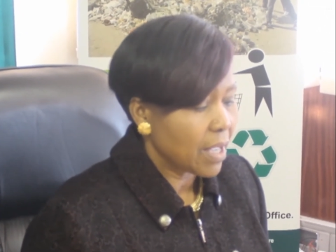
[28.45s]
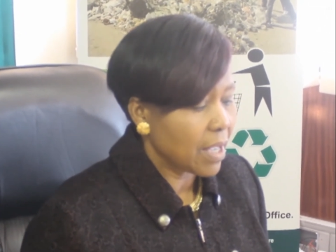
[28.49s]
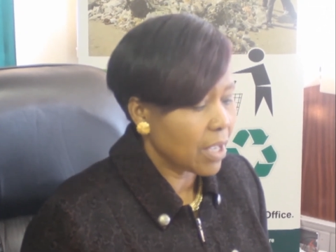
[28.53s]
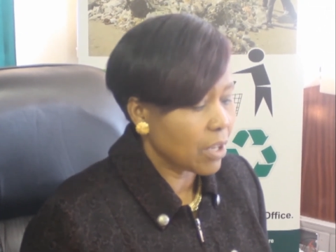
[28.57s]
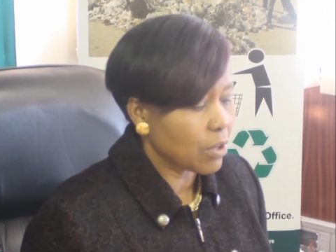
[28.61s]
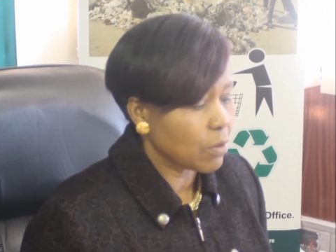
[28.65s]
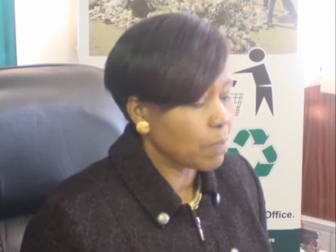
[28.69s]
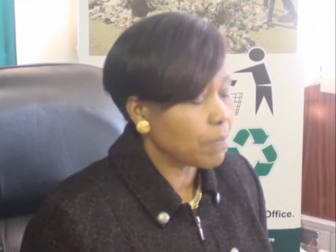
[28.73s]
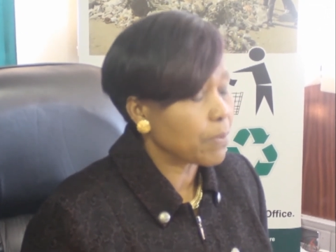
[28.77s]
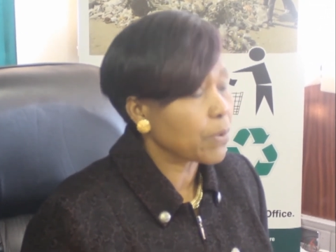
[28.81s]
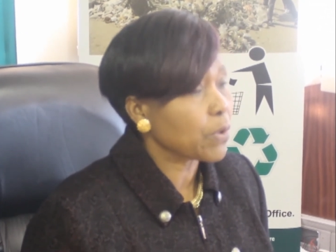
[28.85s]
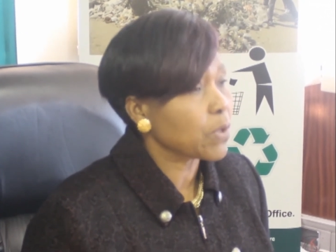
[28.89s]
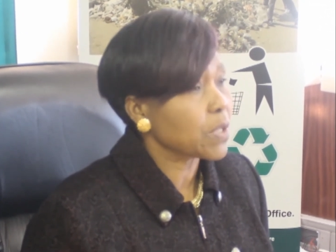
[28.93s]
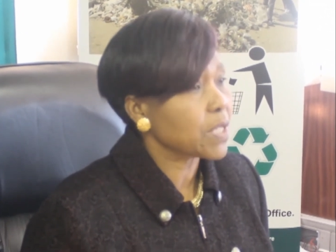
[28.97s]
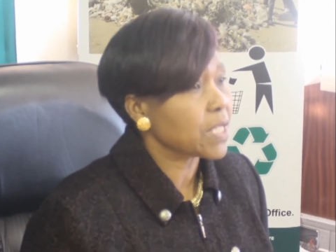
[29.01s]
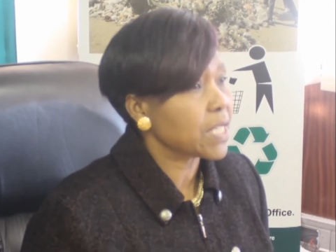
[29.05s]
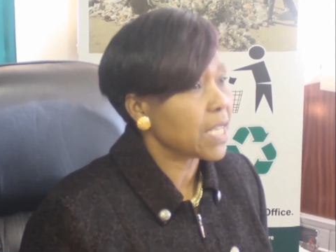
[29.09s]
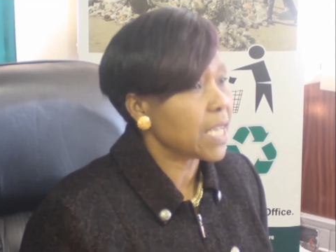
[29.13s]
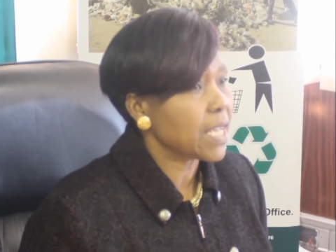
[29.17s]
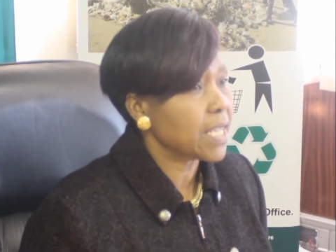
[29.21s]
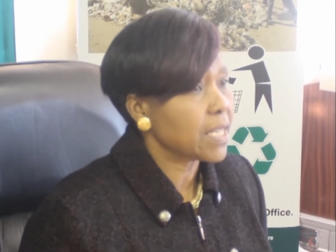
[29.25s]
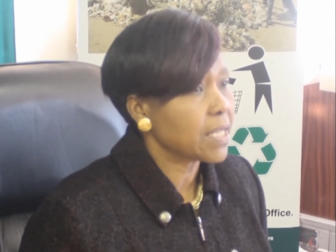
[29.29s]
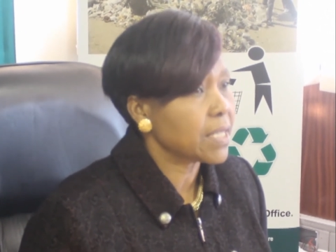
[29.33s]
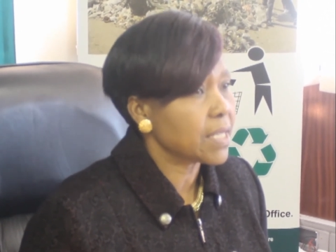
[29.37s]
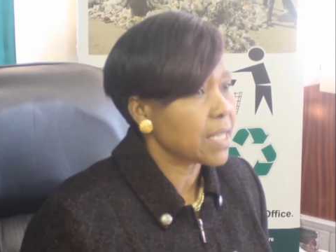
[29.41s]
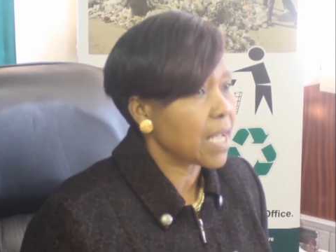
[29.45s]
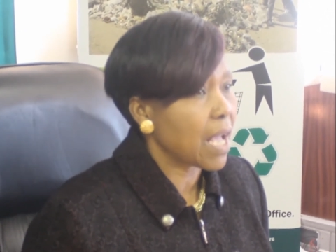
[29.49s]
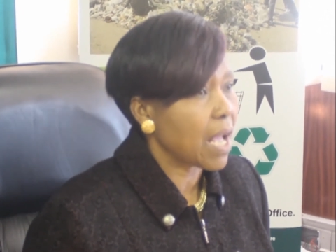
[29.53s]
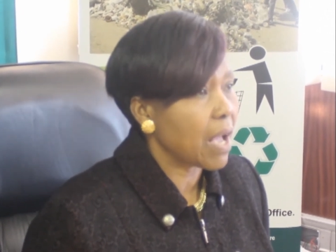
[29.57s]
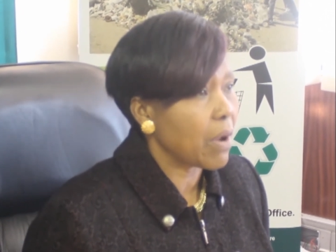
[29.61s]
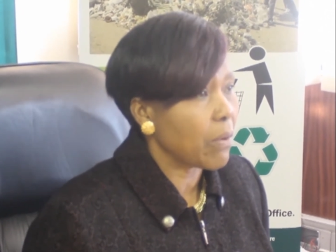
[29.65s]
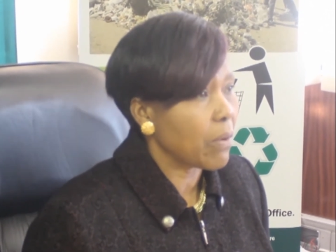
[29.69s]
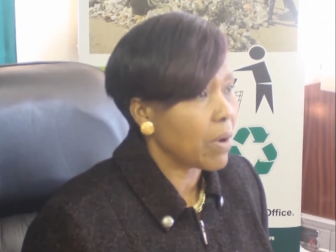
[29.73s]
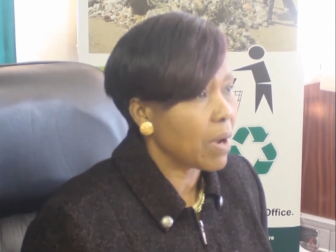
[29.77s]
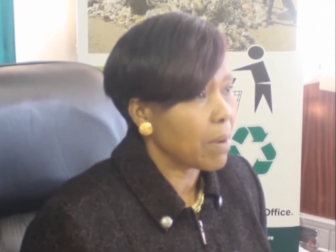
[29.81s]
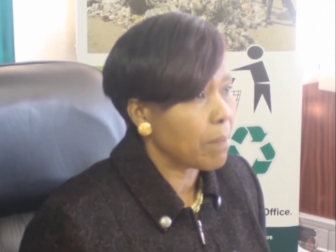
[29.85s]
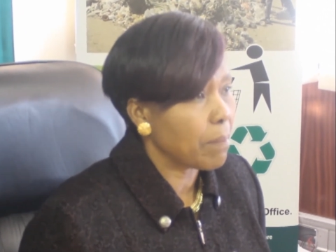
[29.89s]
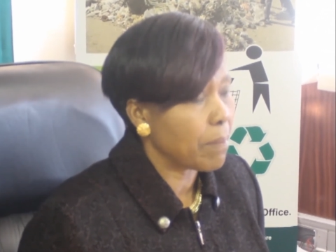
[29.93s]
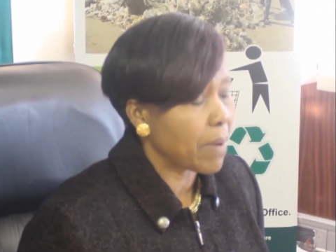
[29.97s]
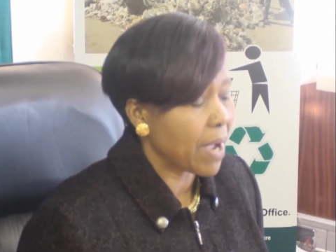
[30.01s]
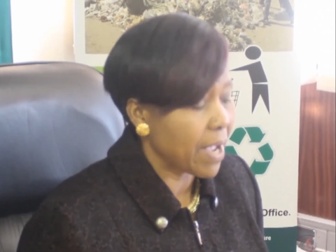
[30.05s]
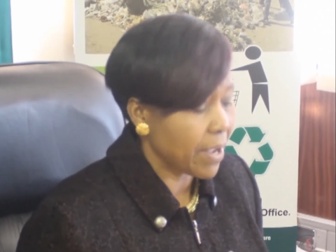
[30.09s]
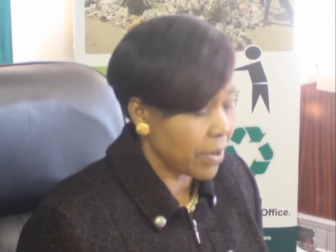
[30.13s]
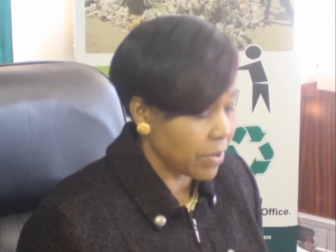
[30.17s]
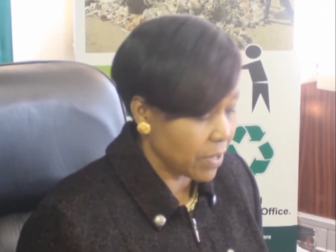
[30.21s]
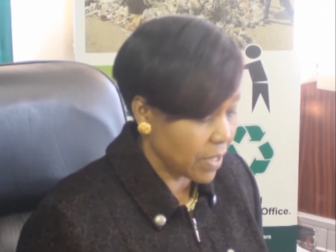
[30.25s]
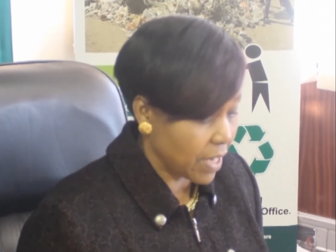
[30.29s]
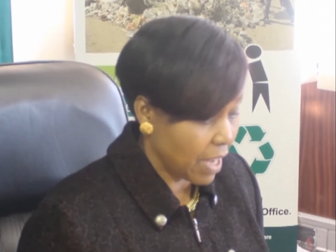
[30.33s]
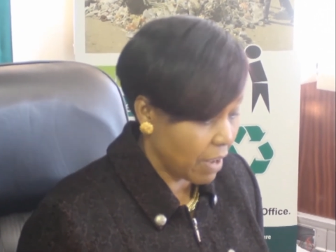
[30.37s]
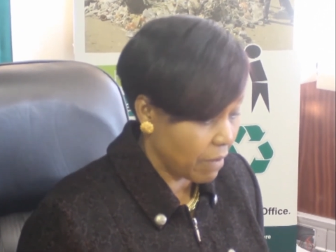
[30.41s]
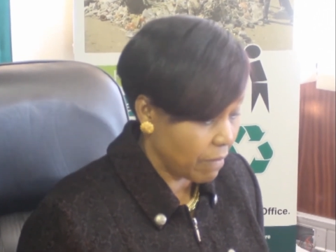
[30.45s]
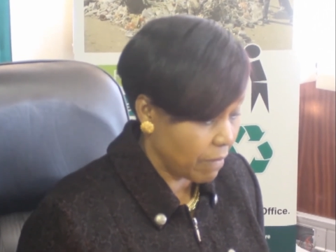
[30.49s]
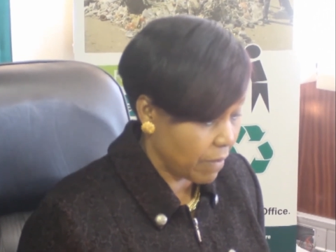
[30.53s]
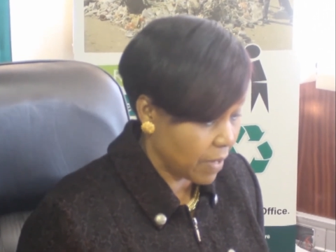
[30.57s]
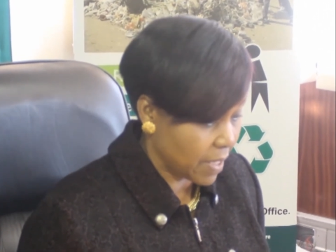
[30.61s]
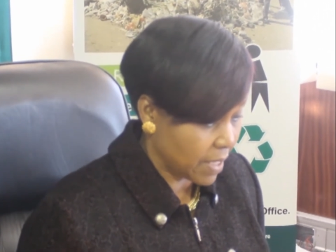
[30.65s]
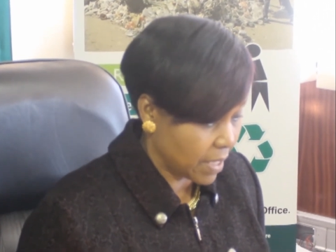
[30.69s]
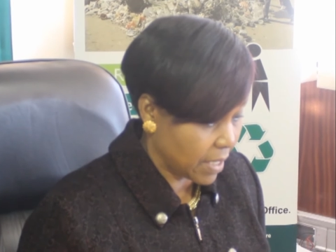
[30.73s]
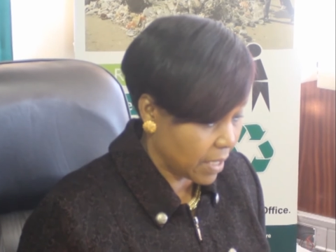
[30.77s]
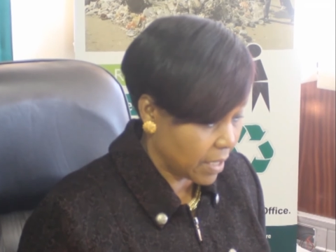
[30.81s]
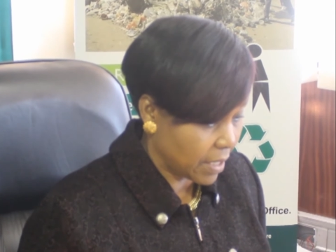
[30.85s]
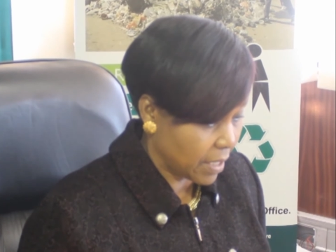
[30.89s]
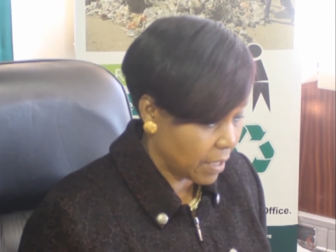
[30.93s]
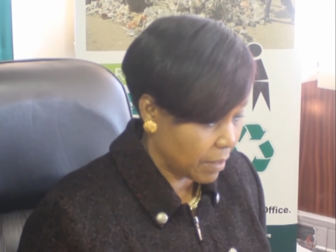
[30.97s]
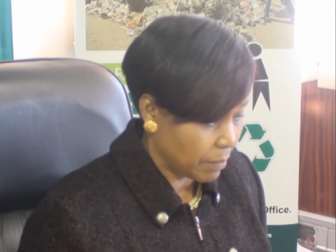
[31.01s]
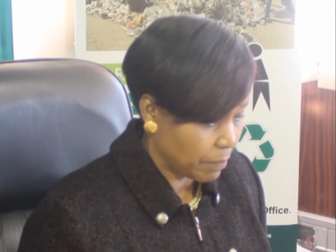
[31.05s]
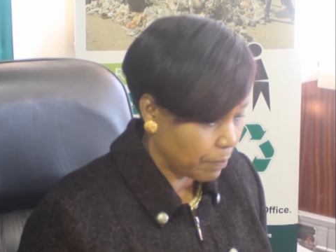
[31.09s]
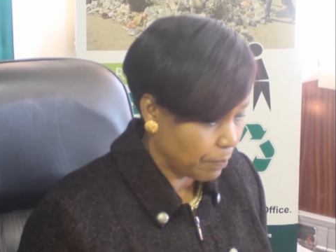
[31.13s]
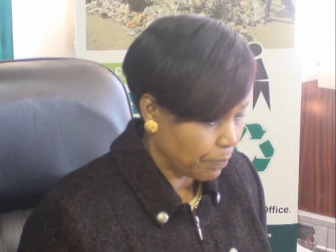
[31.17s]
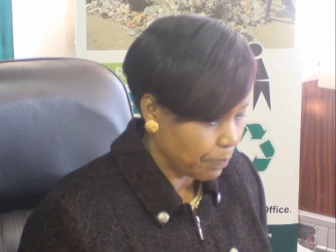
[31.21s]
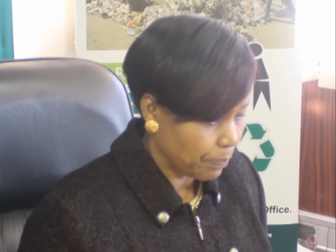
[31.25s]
and protect our biodiversity.